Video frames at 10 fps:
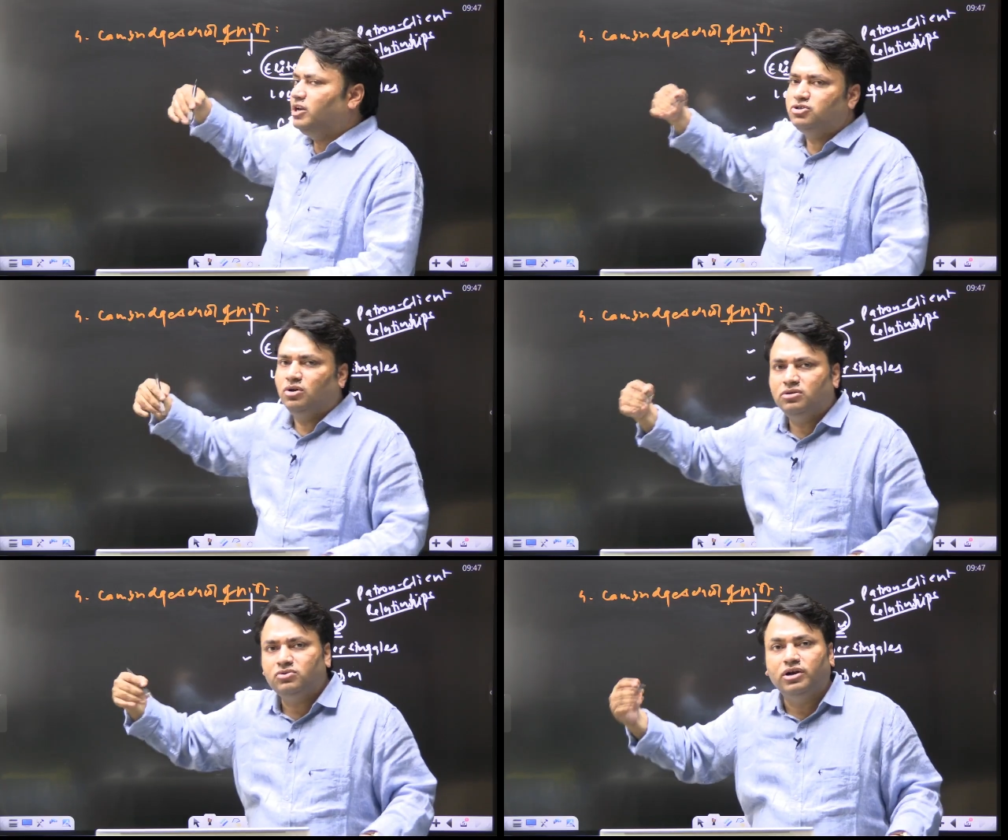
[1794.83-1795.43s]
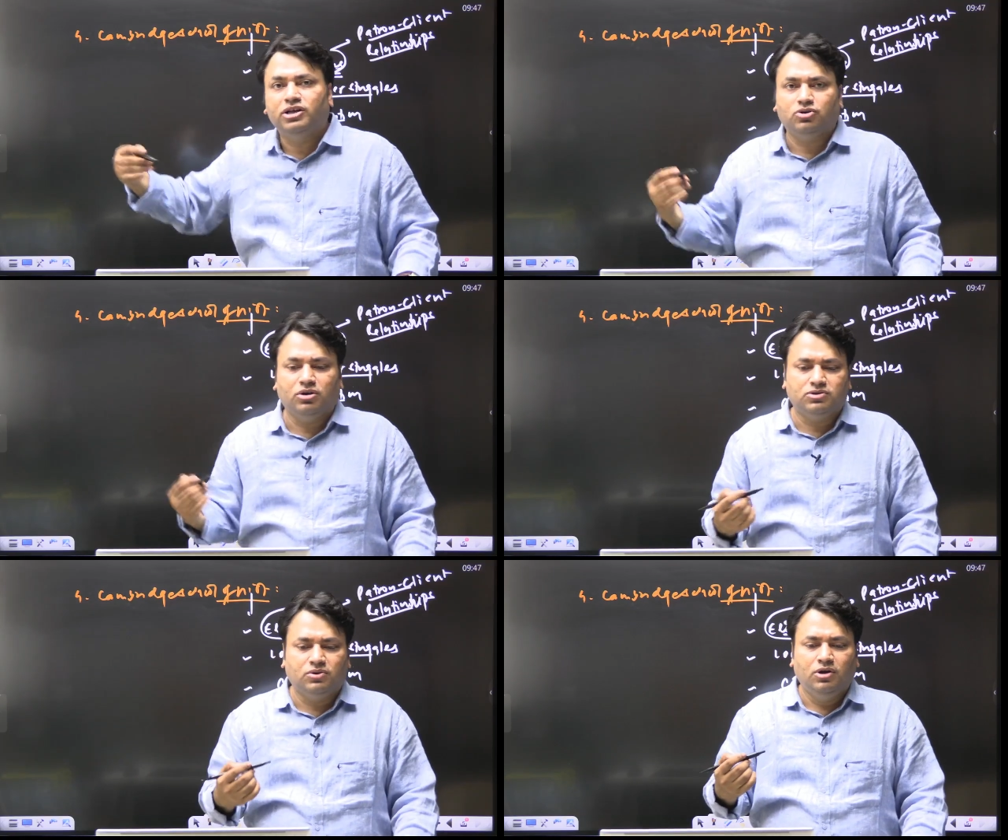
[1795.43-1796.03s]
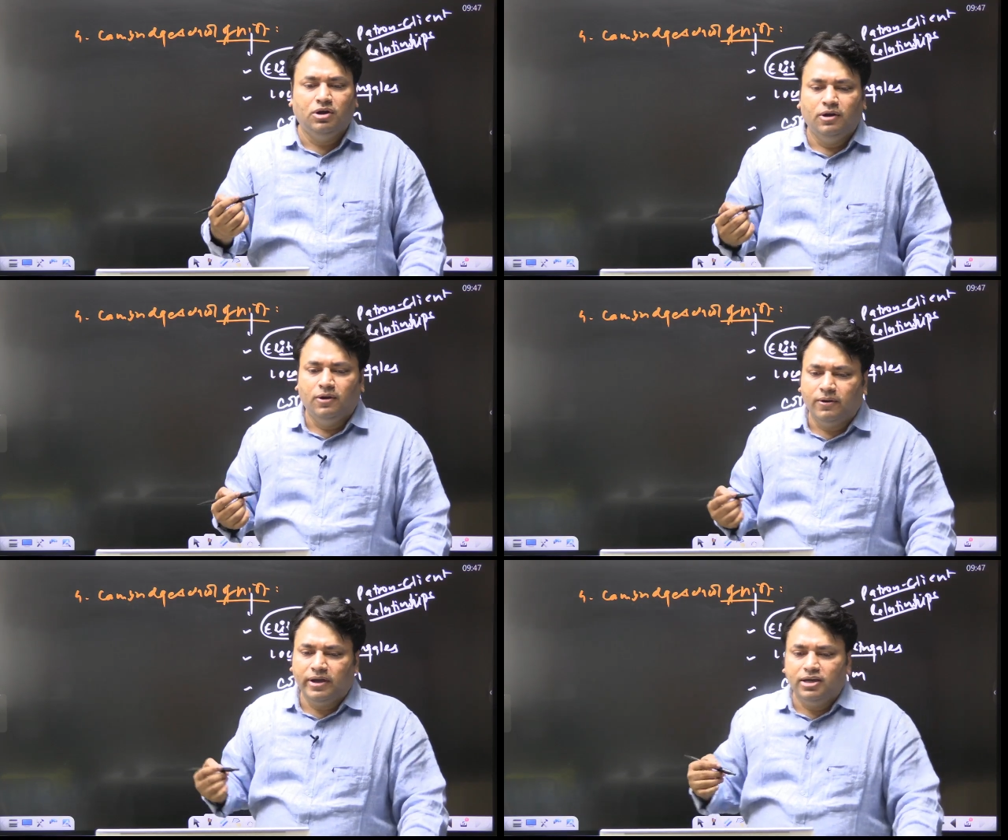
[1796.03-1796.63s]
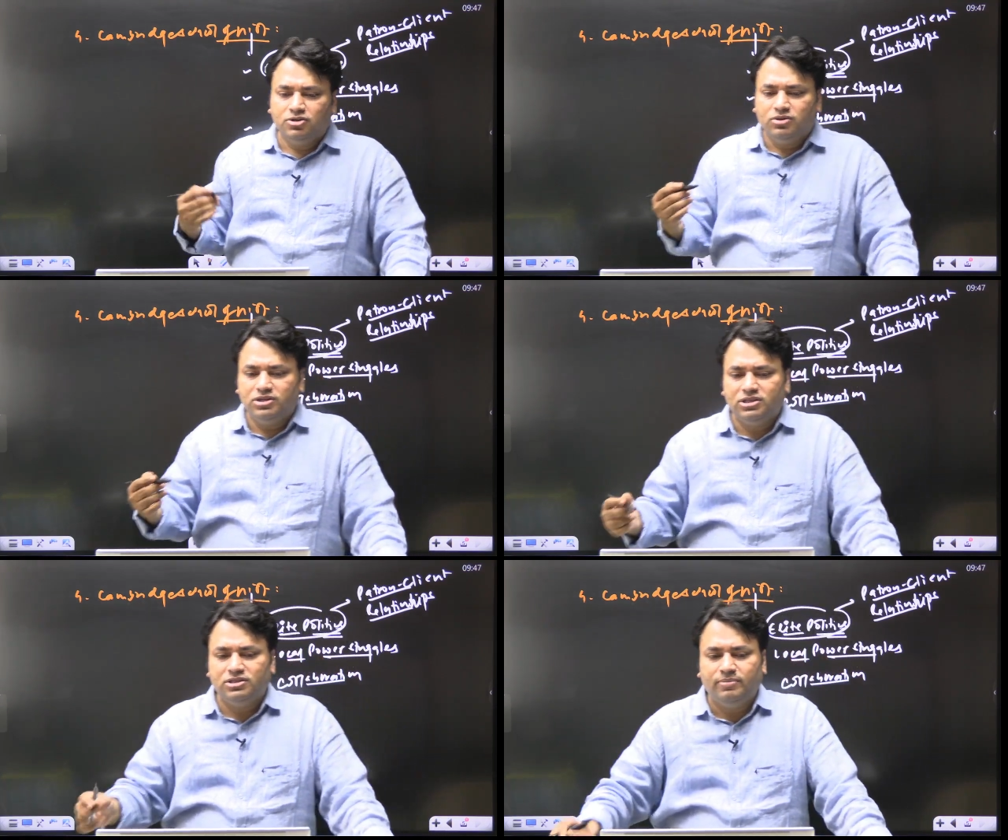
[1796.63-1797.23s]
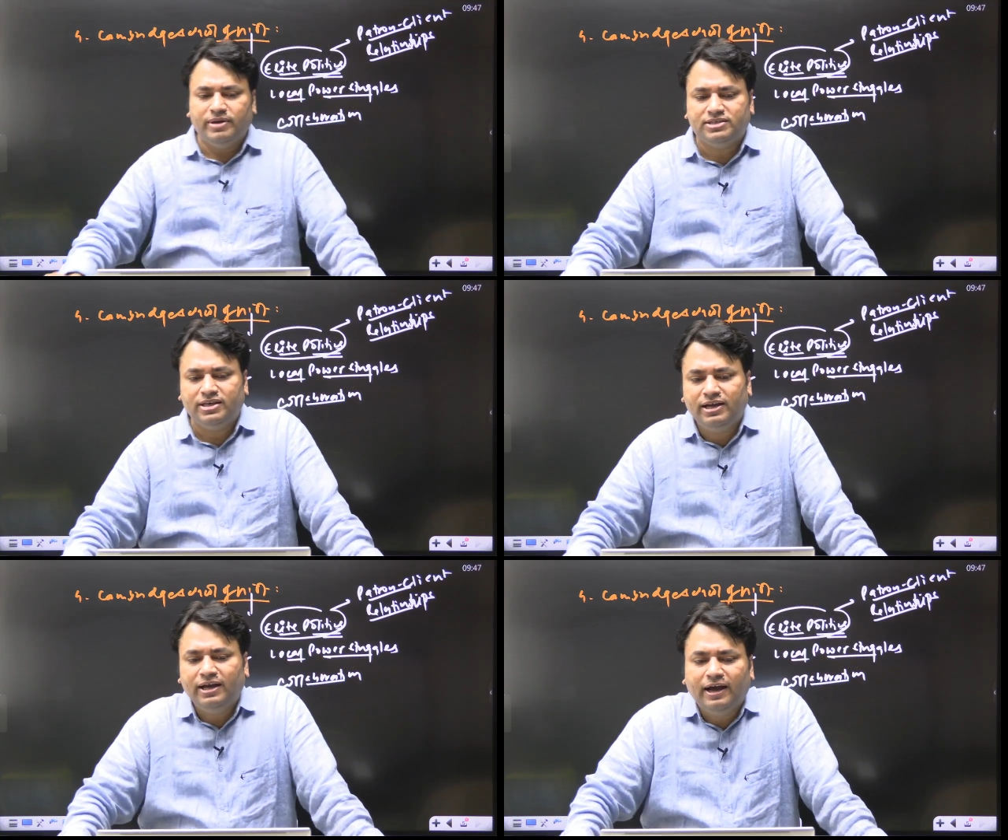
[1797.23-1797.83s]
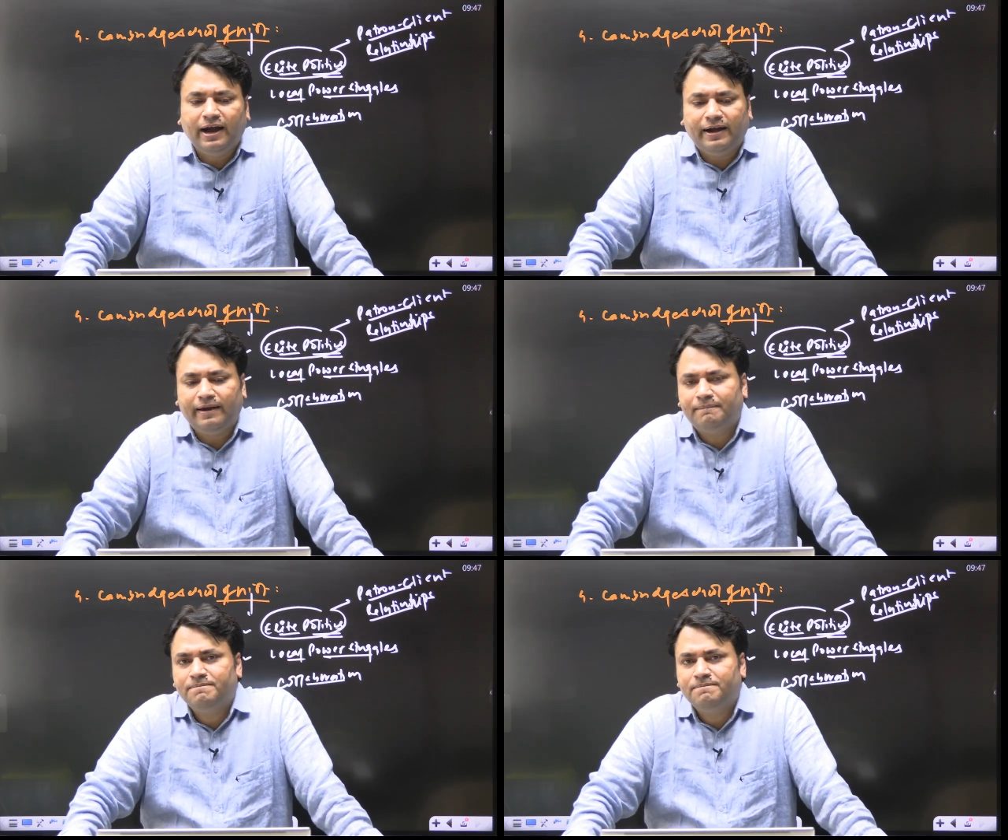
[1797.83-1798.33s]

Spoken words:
also, Dutch also. Okay, so this is the basic idea.